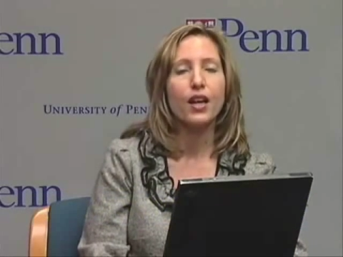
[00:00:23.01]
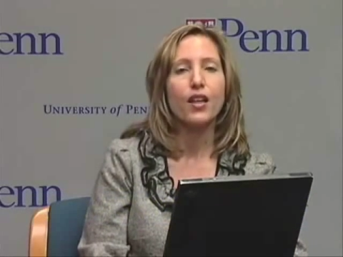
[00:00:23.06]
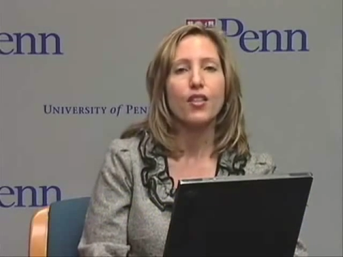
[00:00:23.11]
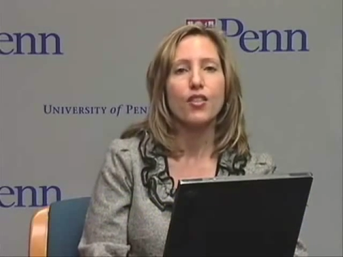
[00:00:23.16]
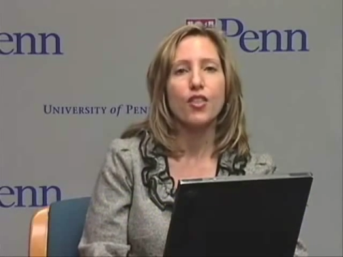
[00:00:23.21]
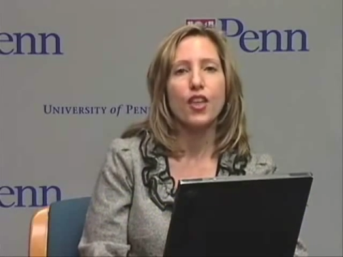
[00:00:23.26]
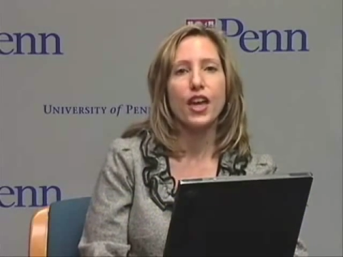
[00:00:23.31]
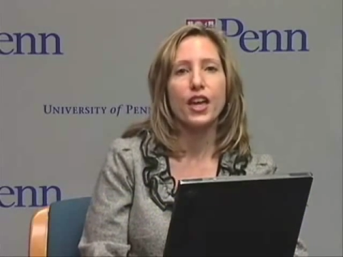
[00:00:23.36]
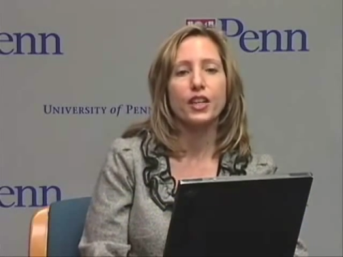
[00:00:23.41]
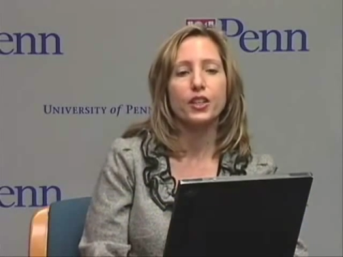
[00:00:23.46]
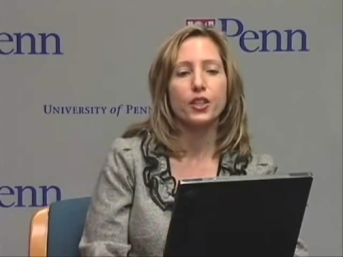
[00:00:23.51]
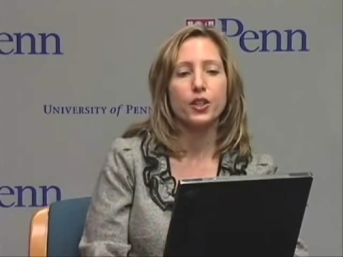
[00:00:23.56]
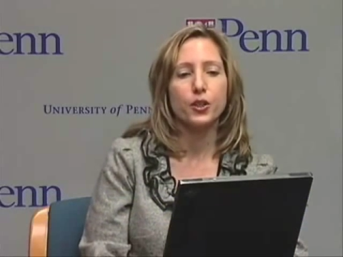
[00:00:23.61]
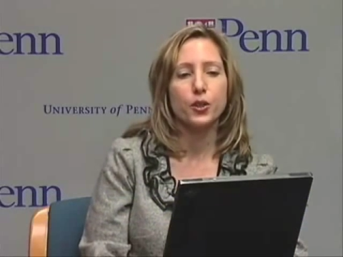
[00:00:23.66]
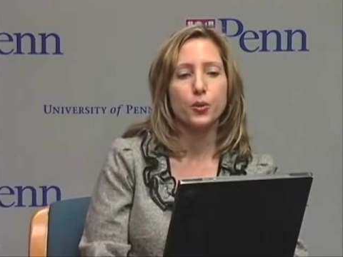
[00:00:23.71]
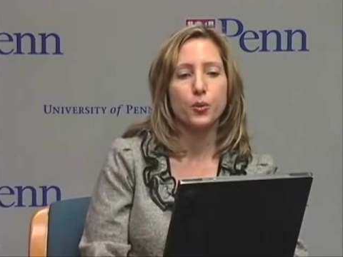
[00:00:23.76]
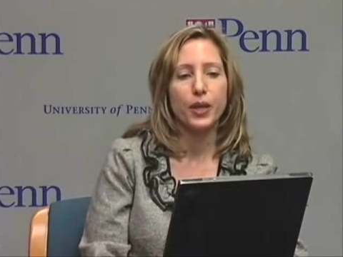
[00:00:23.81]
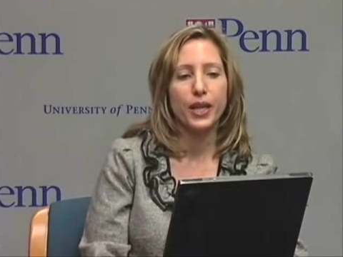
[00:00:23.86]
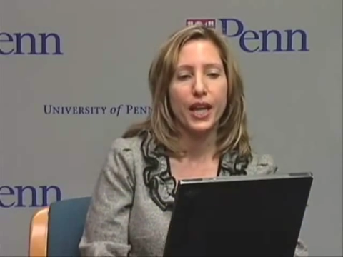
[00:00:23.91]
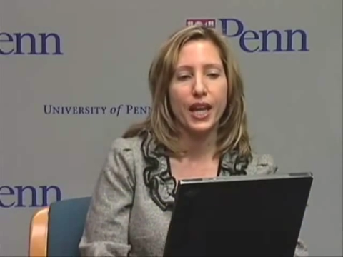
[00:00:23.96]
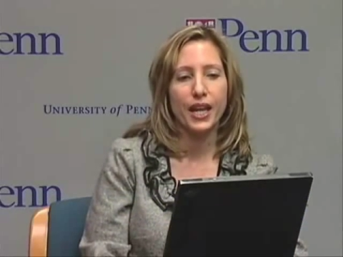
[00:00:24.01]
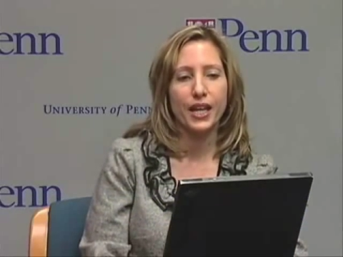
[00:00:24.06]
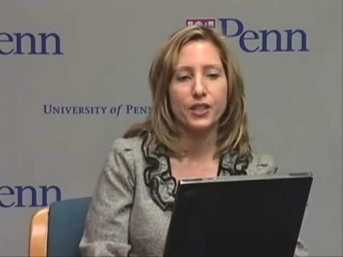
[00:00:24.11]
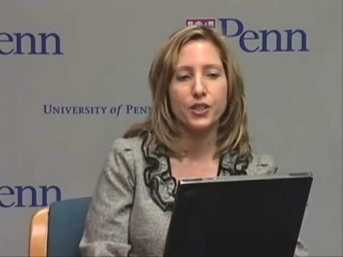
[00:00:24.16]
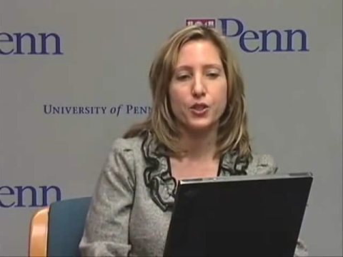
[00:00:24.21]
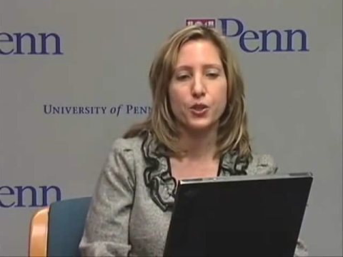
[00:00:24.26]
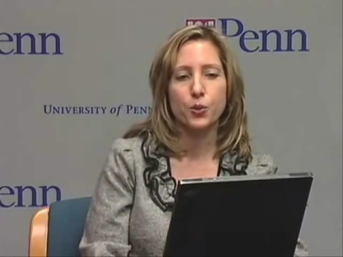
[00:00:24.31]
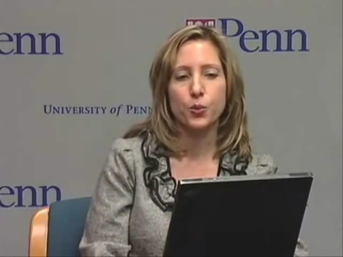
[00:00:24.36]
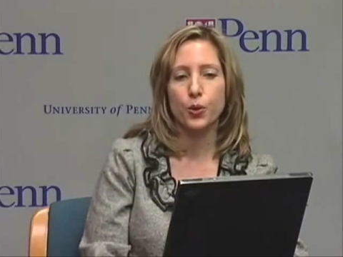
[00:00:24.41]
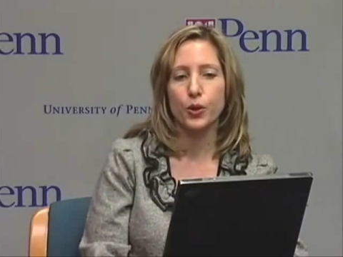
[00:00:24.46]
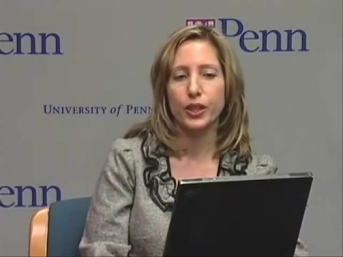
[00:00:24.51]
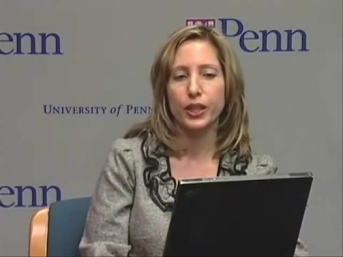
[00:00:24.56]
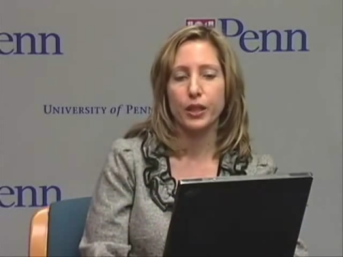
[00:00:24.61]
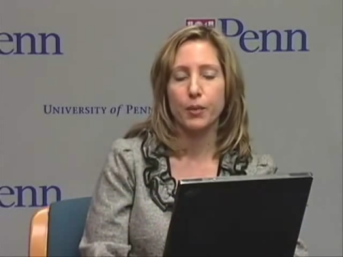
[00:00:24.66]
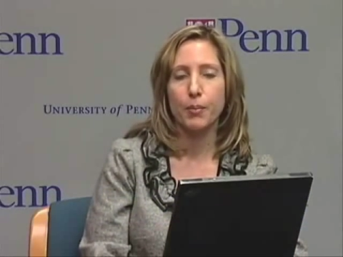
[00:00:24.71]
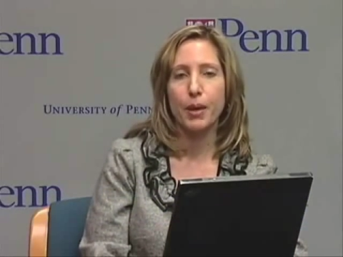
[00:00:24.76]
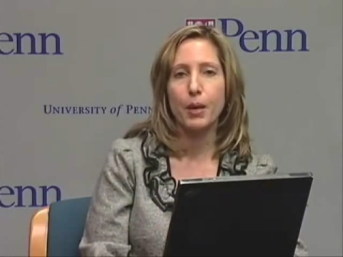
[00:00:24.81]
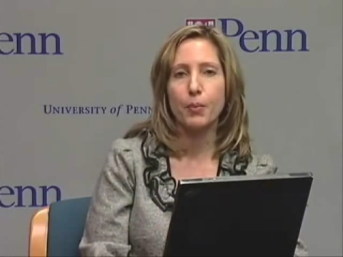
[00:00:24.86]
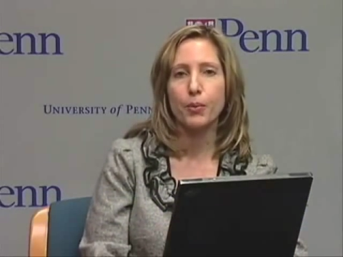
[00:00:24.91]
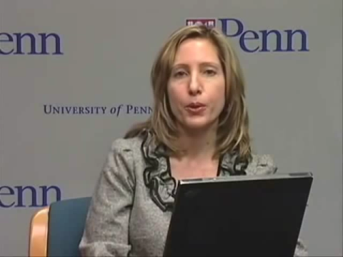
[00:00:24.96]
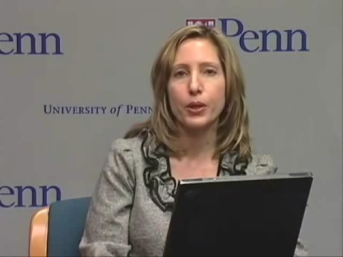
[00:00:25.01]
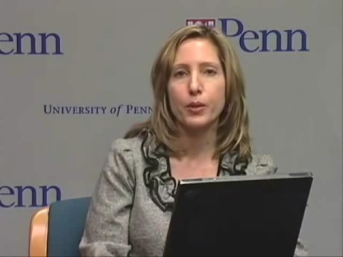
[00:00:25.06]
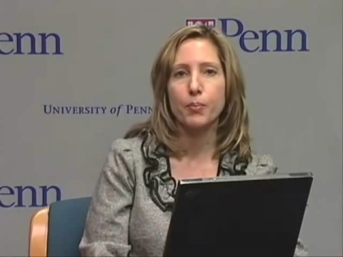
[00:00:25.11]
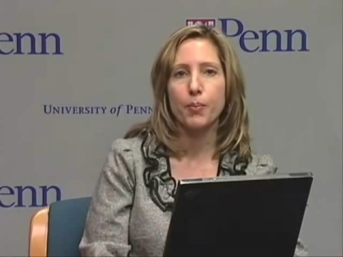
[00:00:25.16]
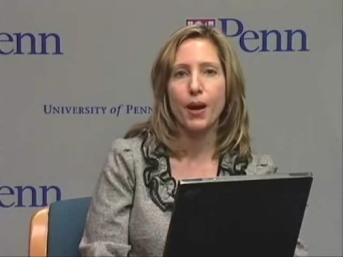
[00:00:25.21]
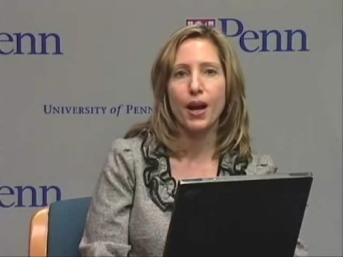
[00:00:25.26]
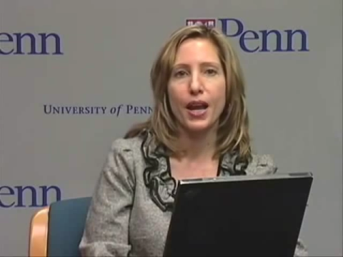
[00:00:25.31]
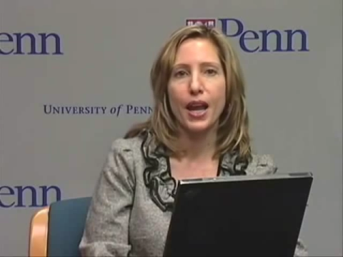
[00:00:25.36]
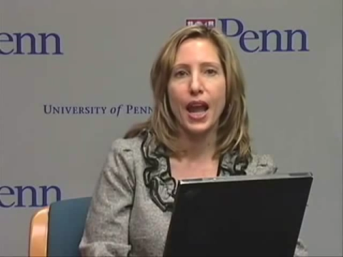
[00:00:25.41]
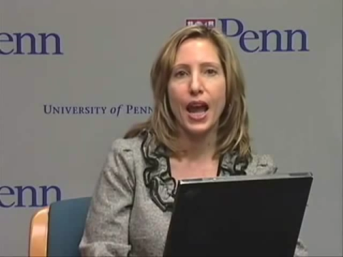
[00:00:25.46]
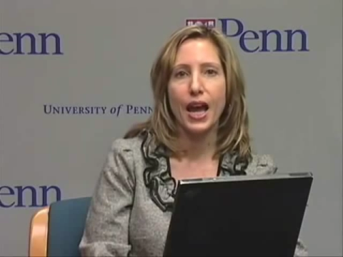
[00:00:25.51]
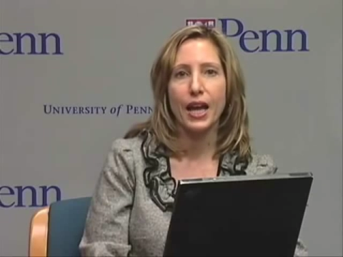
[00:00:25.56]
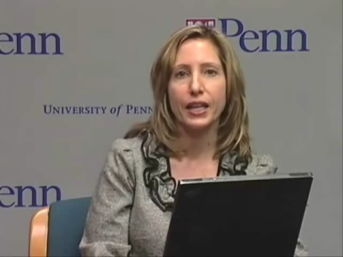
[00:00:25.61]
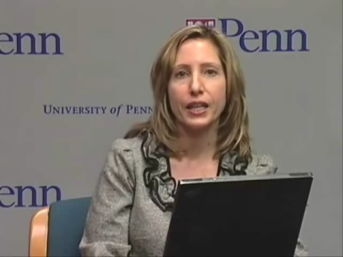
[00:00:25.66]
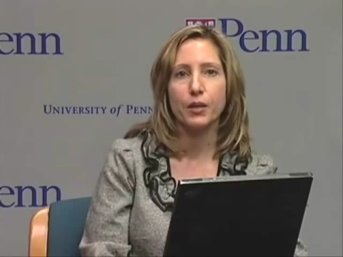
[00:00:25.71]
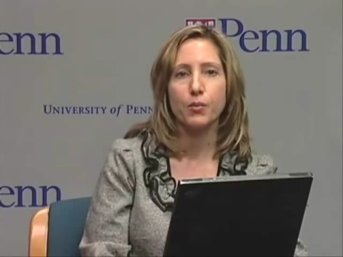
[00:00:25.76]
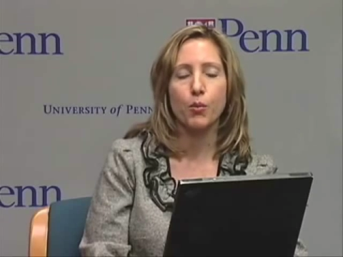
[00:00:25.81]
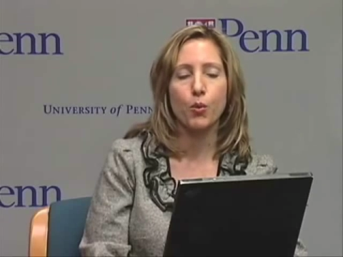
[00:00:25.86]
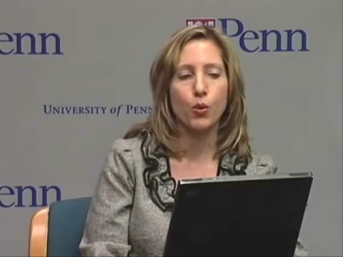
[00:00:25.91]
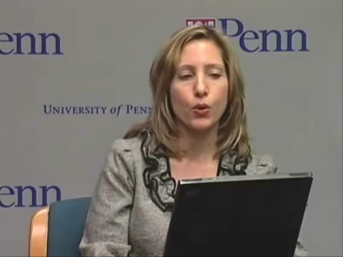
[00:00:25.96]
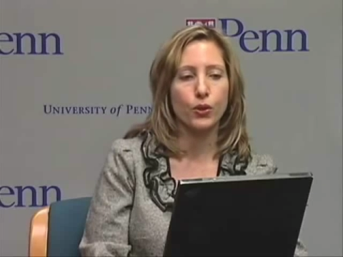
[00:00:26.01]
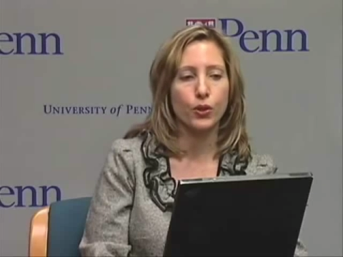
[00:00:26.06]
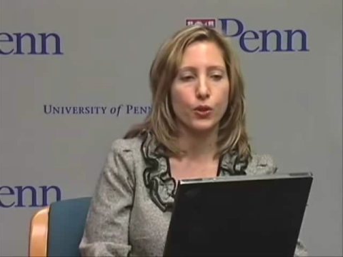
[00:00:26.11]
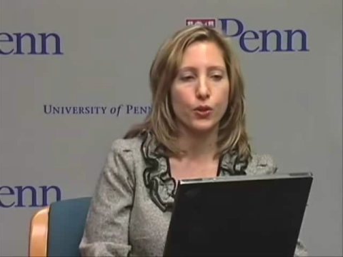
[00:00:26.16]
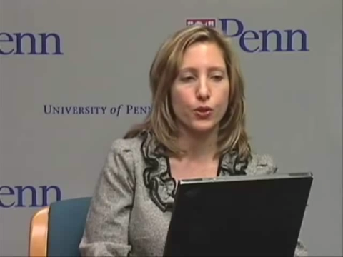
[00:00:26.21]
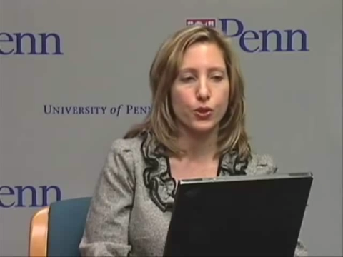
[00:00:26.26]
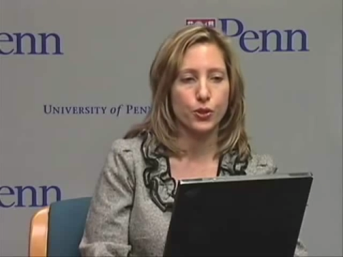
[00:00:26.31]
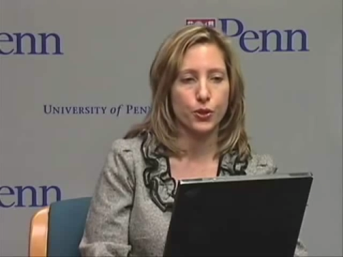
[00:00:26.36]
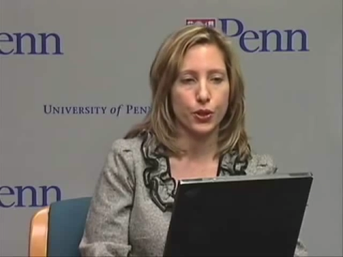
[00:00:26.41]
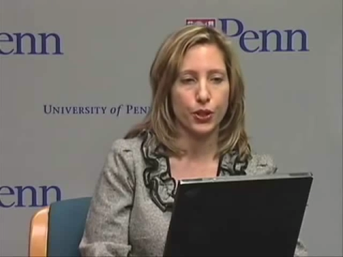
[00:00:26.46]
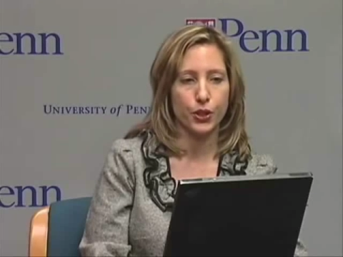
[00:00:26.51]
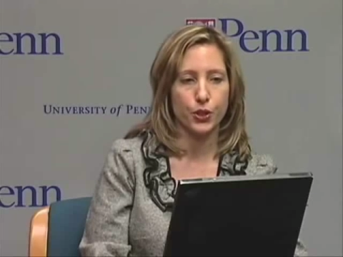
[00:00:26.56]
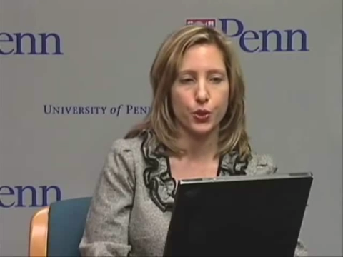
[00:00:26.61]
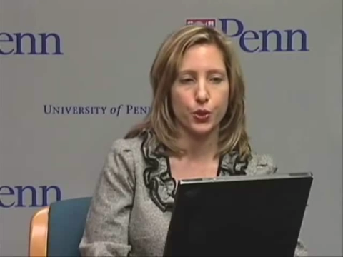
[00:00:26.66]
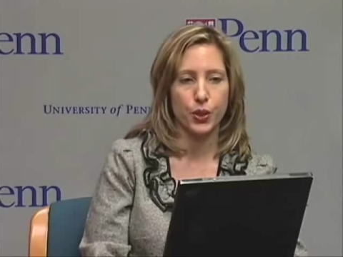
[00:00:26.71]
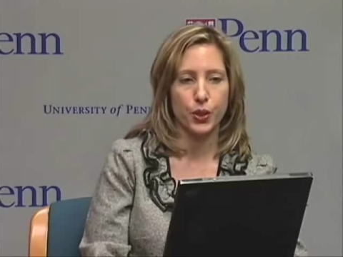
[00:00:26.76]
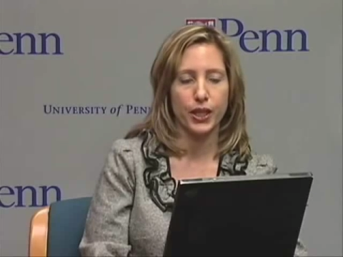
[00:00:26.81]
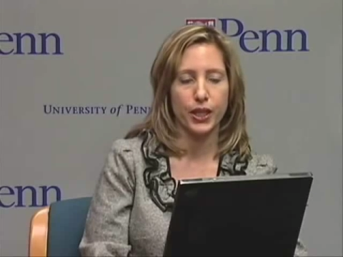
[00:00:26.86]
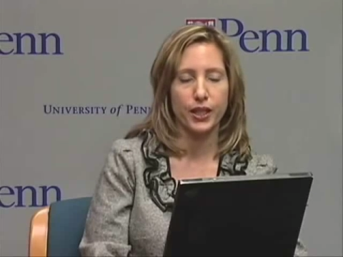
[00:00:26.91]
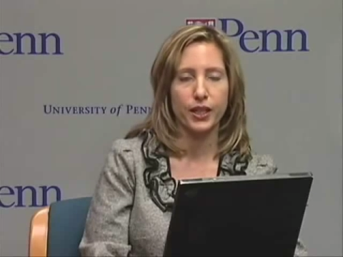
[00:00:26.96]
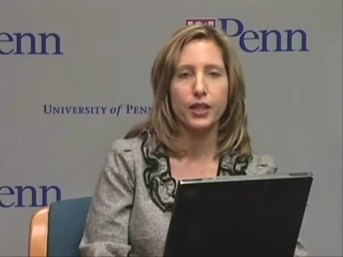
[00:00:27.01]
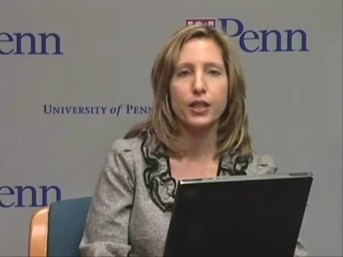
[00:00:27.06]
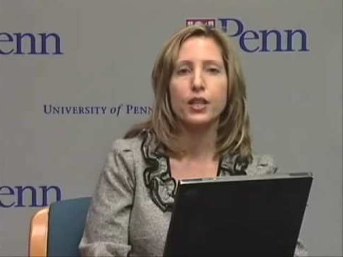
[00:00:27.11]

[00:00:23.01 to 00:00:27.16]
Then, you enhance your working memory by adding more neural circuitry.